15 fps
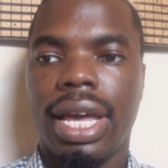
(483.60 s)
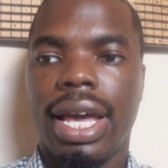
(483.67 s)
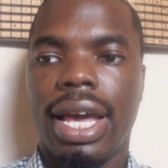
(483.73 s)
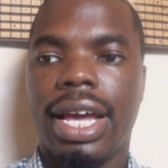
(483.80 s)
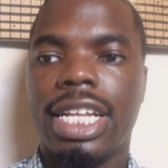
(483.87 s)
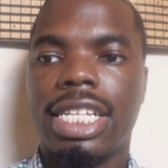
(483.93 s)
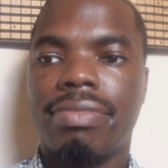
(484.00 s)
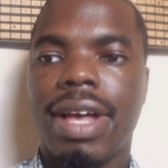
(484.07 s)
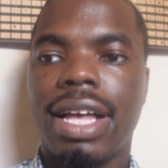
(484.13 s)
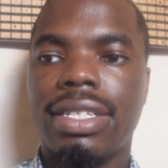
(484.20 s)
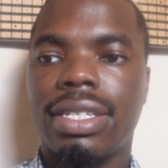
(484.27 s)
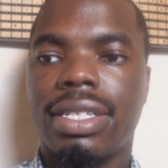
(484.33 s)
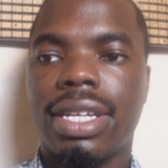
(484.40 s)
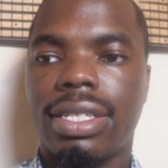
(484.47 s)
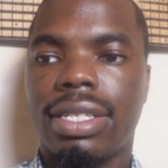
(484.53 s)
And his
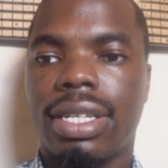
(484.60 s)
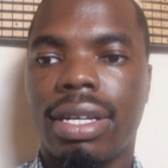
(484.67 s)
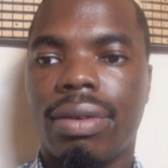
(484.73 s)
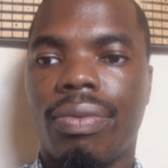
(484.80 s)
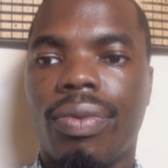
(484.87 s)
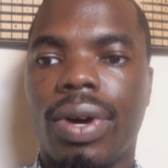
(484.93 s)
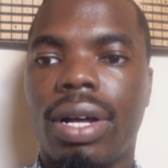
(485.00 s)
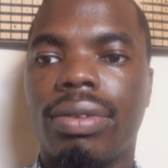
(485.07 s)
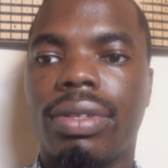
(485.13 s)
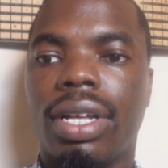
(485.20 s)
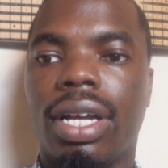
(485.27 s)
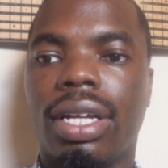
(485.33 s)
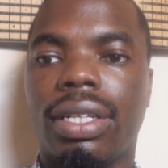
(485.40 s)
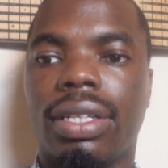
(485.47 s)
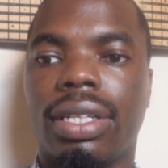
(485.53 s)
master said to him, Well
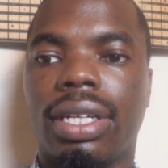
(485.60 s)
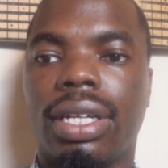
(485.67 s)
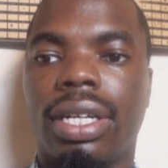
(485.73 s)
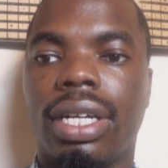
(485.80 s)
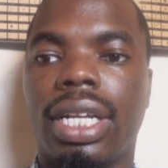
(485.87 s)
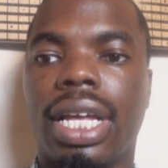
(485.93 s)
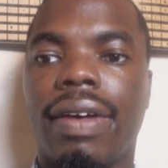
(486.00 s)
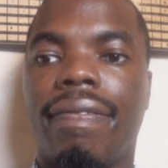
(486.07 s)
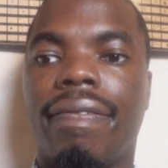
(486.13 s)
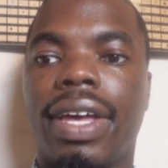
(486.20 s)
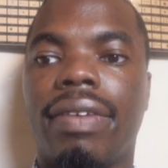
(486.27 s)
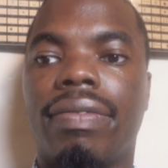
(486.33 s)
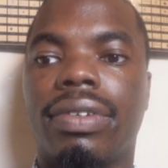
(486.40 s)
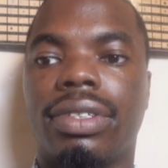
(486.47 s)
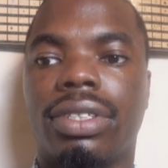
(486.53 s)
done, good and
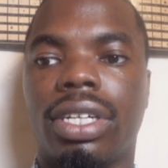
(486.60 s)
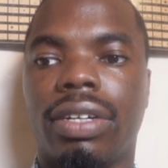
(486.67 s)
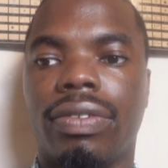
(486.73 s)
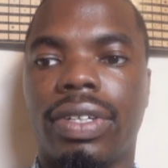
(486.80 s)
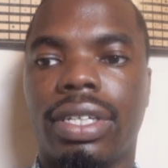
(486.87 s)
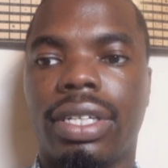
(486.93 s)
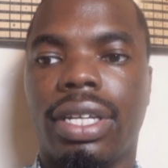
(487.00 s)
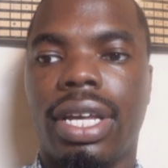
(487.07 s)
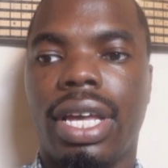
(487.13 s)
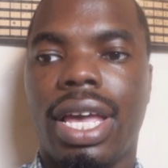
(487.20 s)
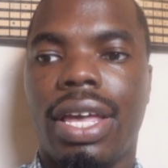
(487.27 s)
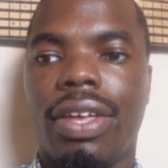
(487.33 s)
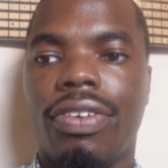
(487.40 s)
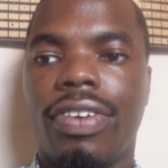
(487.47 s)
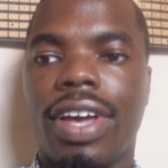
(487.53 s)
faithful servant
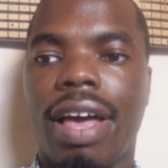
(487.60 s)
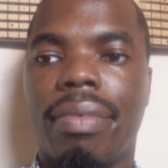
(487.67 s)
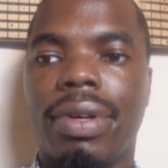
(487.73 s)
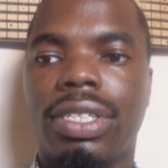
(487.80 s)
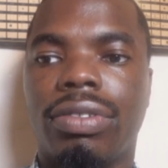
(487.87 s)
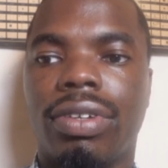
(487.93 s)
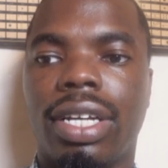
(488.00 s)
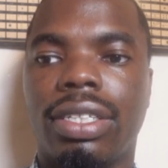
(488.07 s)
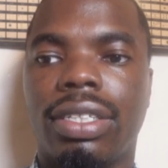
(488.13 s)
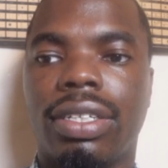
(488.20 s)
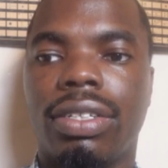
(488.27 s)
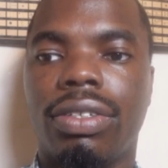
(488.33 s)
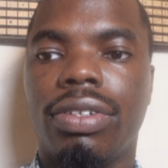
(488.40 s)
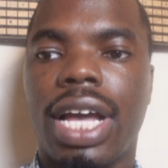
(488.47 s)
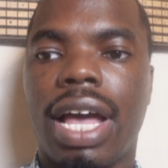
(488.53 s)
you have been trust
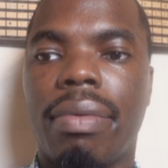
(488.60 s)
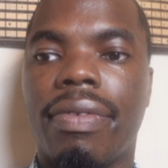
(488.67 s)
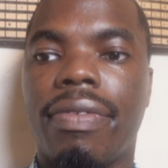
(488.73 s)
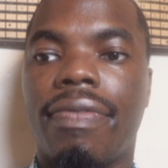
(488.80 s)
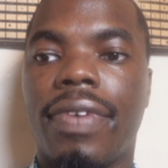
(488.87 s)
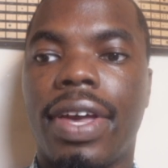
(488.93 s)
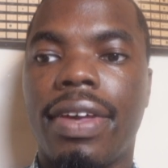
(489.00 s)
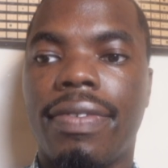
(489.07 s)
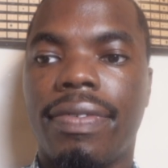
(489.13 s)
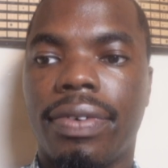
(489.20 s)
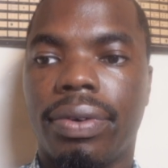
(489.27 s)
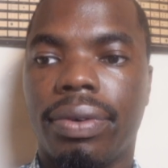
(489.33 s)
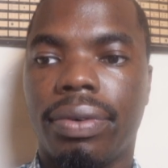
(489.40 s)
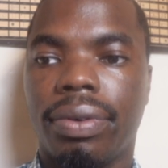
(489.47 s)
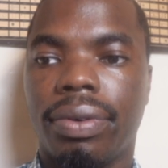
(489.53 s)
you have been
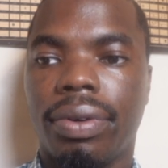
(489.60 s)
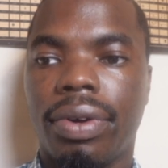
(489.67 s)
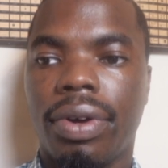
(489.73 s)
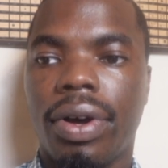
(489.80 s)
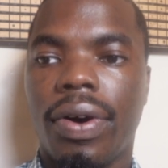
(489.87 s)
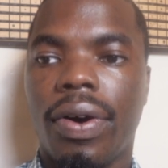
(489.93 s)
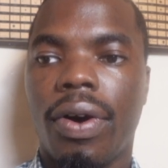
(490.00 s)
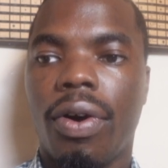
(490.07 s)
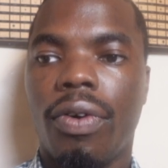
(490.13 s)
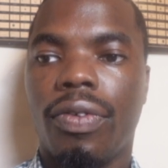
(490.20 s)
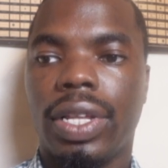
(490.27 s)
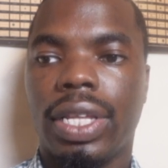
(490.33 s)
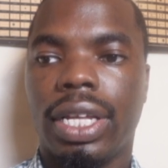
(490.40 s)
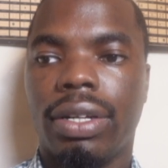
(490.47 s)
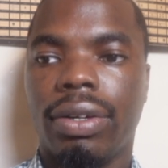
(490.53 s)
faithful over
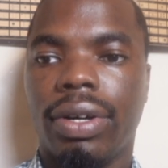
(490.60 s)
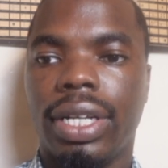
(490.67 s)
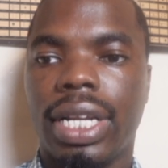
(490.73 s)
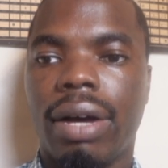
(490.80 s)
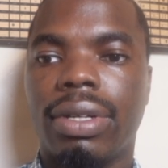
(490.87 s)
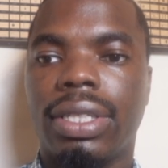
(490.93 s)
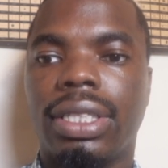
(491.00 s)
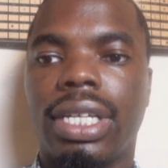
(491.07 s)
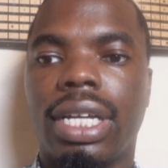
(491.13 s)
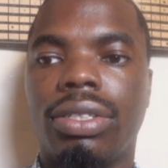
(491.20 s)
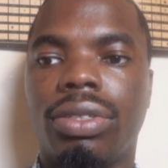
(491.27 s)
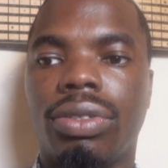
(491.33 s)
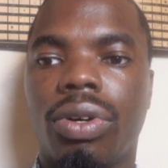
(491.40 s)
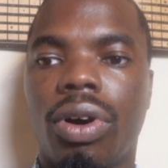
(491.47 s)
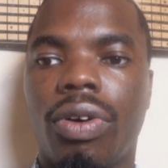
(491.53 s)
little, and I will
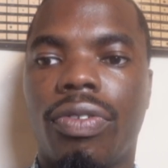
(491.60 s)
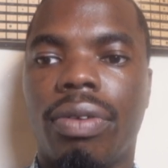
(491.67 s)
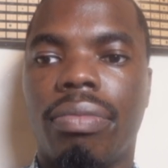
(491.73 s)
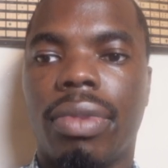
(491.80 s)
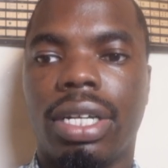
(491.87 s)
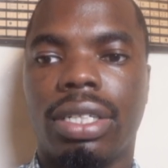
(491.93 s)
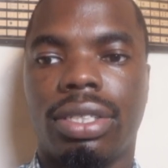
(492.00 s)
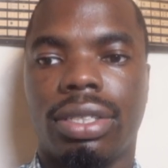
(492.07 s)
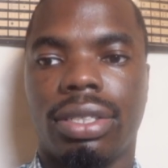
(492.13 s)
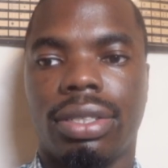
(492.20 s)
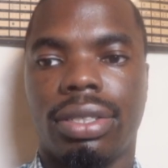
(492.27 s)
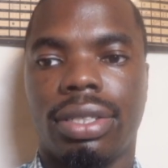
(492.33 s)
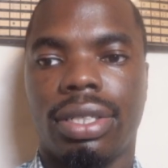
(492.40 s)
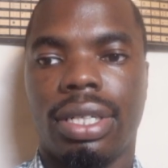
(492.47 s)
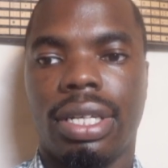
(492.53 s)
set you over much.
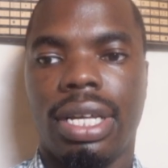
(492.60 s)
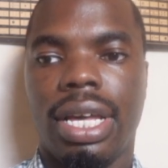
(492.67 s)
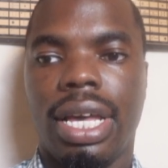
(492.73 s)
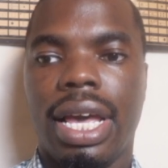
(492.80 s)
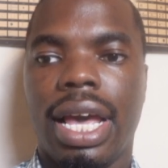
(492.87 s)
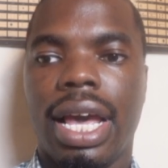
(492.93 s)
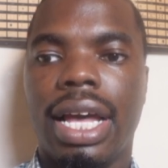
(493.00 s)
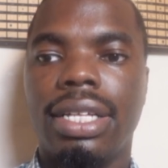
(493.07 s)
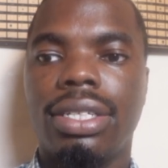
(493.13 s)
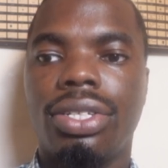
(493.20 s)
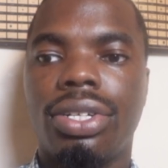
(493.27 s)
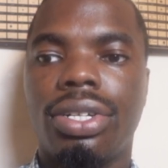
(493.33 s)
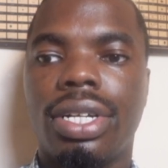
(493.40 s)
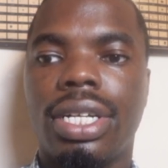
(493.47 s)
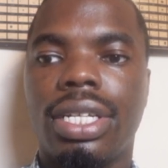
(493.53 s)

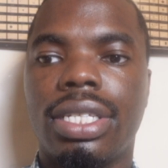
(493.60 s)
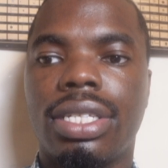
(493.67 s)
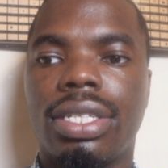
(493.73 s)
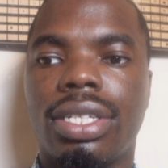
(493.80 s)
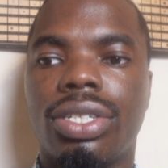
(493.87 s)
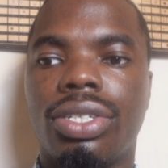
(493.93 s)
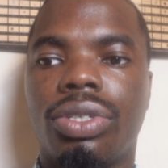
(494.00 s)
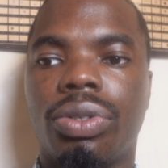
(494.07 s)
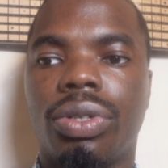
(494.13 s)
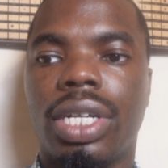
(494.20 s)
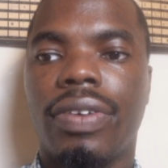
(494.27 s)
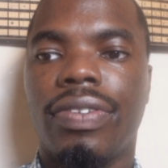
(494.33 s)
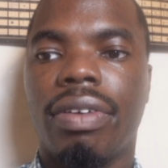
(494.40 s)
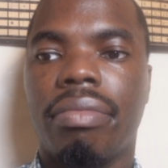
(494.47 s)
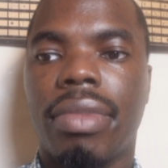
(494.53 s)
Enter into the joy
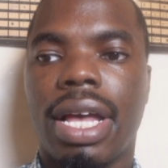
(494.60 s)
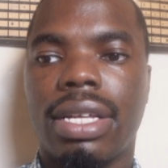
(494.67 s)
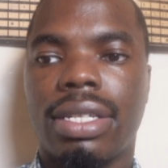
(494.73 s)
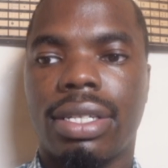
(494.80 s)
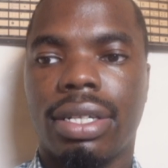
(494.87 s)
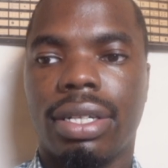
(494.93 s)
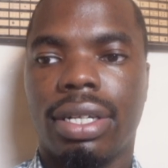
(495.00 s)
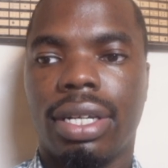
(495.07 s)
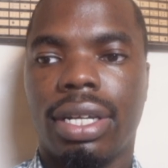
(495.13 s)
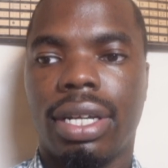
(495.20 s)
of your master.